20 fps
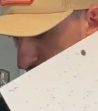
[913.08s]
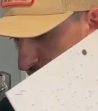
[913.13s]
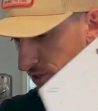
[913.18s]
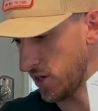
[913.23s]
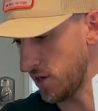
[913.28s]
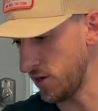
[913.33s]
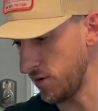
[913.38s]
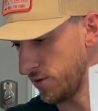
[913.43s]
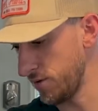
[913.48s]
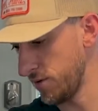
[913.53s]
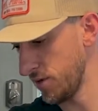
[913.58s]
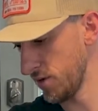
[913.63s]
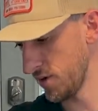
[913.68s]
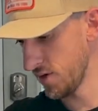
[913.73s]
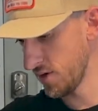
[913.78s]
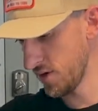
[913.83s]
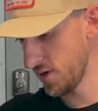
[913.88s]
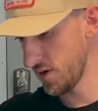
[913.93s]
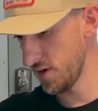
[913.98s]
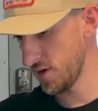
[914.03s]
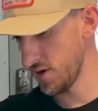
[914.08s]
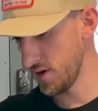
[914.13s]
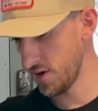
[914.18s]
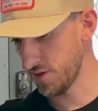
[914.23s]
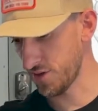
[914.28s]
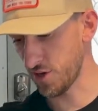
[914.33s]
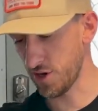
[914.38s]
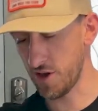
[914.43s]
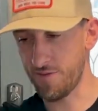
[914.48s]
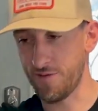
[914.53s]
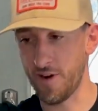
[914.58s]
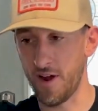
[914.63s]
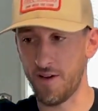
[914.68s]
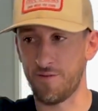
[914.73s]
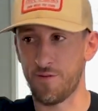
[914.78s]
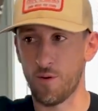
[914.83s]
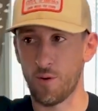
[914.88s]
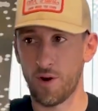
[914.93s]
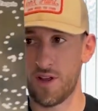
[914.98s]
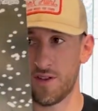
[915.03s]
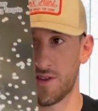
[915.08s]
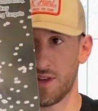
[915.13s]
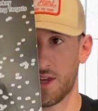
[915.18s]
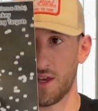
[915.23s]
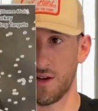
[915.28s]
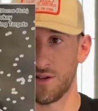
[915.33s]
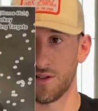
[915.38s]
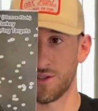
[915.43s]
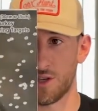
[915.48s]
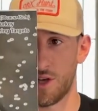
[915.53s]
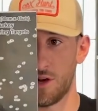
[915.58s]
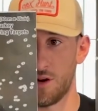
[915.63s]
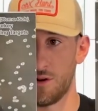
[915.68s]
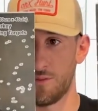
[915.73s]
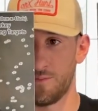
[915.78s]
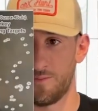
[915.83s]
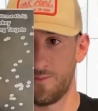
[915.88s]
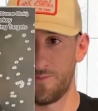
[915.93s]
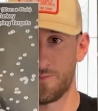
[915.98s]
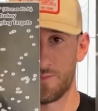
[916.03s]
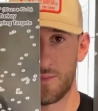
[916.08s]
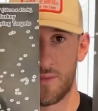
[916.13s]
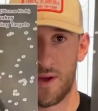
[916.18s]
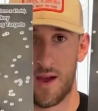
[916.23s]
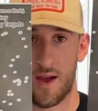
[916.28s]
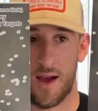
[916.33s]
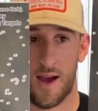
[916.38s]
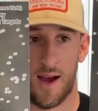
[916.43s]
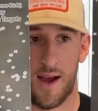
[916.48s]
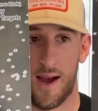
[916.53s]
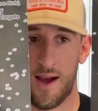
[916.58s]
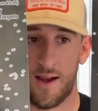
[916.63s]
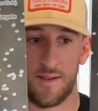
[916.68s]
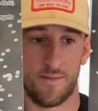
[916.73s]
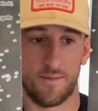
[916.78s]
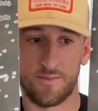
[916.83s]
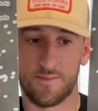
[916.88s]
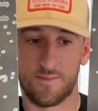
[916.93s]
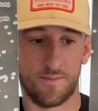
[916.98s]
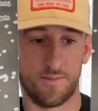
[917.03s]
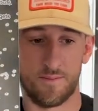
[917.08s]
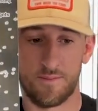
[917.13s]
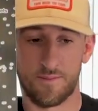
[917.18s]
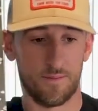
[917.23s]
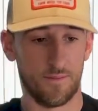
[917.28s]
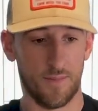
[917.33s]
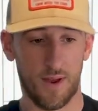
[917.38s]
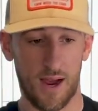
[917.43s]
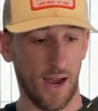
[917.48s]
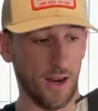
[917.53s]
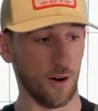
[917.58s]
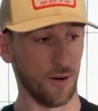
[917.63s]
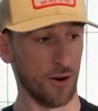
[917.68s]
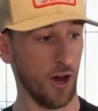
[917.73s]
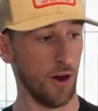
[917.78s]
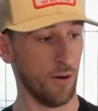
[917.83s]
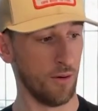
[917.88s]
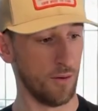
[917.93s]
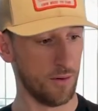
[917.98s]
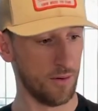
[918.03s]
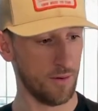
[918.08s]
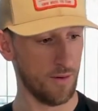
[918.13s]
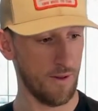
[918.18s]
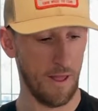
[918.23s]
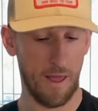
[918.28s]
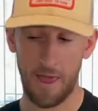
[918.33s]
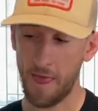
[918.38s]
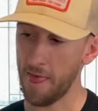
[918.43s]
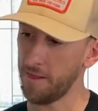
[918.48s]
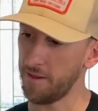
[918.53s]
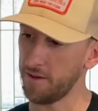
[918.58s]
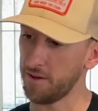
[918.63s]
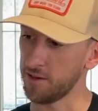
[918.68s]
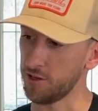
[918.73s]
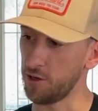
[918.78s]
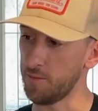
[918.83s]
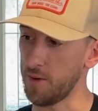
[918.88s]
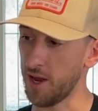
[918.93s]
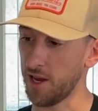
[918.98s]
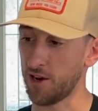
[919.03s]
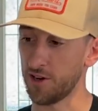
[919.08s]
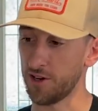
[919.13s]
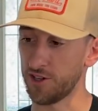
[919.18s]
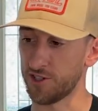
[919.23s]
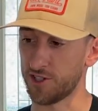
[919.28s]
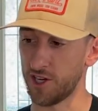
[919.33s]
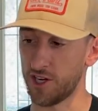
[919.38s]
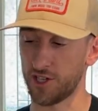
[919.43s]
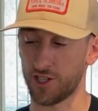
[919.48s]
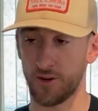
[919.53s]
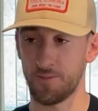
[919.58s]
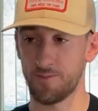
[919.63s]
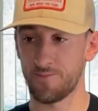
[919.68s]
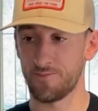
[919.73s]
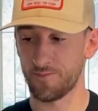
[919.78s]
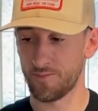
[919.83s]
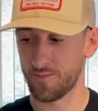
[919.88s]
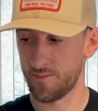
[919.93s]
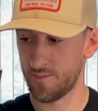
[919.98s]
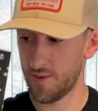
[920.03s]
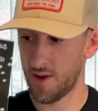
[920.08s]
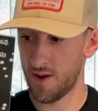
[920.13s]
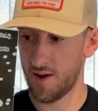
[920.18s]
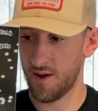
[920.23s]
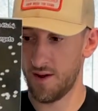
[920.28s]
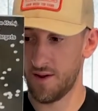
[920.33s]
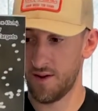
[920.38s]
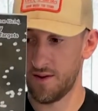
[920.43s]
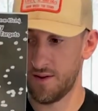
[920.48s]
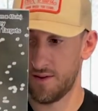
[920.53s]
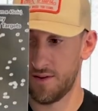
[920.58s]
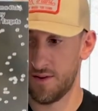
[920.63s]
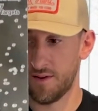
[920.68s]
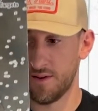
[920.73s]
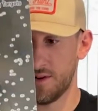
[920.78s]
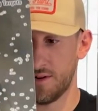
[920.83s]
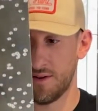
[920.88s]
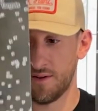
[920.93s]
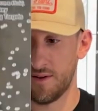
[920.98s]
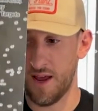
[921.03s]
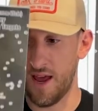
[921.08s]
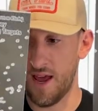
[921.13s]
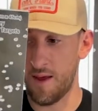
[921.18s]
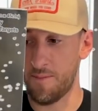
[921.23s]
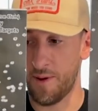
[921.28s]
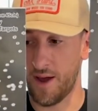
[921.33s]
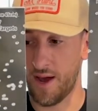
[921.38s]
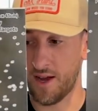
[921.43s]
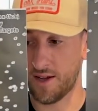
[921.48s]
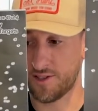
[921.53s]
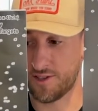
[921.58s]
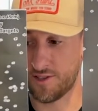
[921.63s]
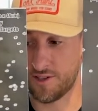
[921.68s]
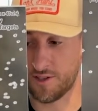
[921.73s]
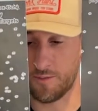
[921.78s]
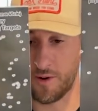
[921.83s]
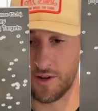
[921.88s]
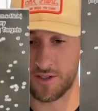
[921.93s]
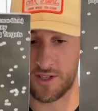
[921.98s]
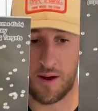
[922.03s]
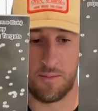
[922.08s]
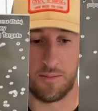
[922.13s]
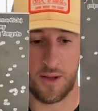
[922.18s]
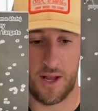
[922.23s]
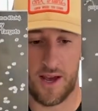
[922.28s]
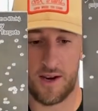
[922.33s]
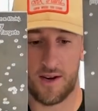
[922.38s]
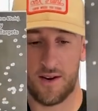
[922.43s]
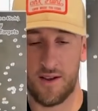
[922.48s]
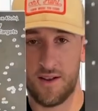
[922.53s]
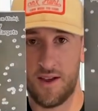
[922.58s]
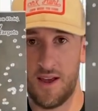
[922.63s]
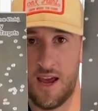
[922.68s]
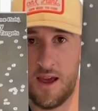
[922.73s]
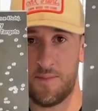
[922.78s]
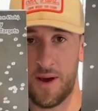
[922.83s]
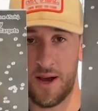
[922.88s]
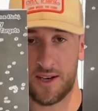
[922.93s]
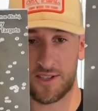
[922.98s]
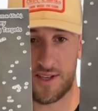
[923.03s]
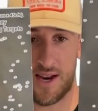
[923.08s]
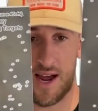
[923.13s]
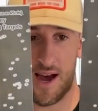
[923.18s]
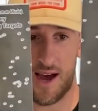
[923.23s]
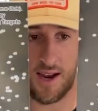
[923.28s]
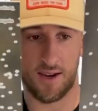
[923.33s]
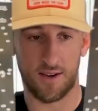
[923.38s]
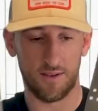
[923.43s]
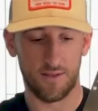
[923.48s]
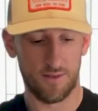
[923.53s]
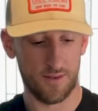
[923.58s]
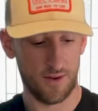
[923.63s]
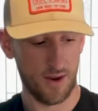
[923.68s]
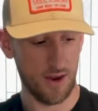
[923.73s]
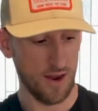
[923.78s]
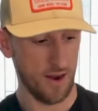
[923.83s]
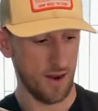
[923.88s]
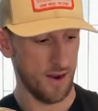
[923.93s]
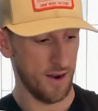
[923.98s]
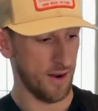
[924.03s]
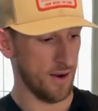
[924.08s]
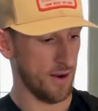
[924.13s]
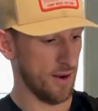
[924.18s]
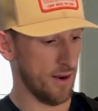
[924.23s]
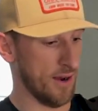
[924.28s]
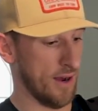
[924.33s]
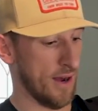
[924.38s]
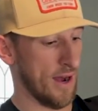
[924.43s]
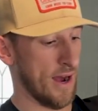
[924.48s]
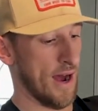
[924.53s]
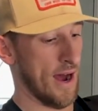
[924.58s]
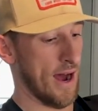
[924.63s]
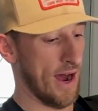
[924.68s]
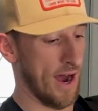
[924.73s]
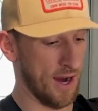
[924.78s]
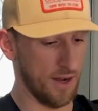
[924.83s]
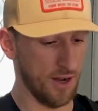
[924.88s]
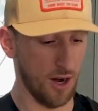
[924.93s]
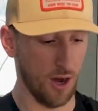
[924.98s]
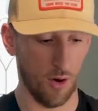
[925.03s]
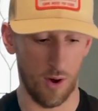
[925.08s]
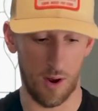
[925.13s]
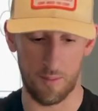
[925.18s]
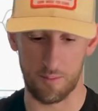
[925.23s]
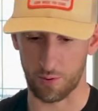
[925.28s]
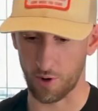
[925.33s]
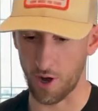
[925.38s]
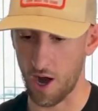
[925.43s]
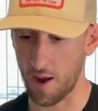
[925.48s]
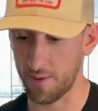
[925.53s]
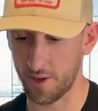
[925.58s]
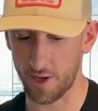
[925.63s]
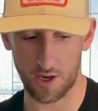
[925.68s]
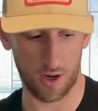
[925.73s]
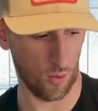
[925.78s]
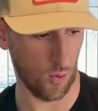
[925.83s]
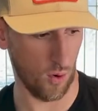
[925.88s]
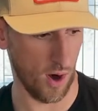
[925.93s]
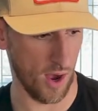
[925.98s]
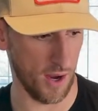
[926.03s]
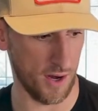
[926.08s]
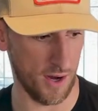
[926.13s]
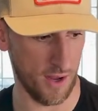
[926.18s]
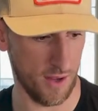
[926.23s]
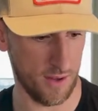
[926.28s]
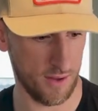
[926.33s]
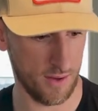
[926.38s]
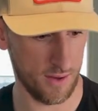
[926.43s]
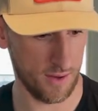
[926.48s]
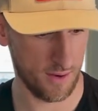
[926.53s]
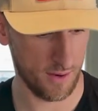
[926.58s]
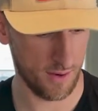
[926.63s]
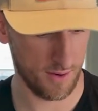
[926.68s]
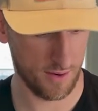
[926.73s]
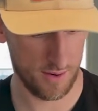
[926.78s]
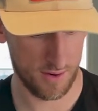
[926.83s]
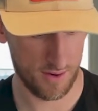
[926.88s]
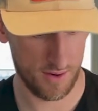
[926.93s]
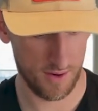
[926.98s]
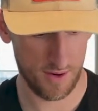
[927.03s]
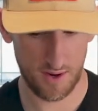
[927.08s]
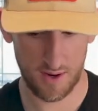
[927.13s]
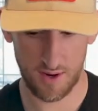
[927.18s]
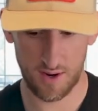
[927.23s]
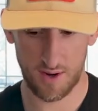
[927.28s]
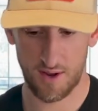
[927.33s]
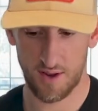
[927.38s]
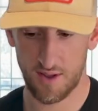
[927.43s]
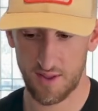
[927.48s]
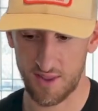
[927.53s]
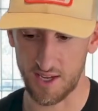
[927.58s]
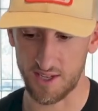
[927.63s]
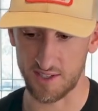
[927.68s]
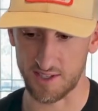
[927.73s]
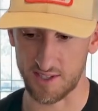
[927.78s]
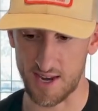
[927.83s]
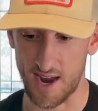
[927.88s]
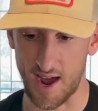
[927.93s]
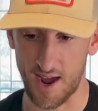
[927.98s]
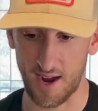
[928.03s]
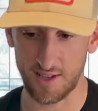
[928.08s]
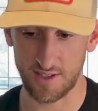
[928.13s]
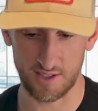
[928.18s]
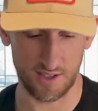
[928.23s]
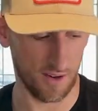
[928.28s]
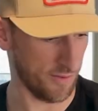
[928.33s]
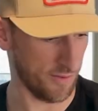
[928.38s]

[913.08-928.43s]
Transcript: zone. 35, 40 in the kill zone. I, I don't know. You make your decision. Apex, Small Town Blend, Apex 9. I know I'm probably going to run these 9s at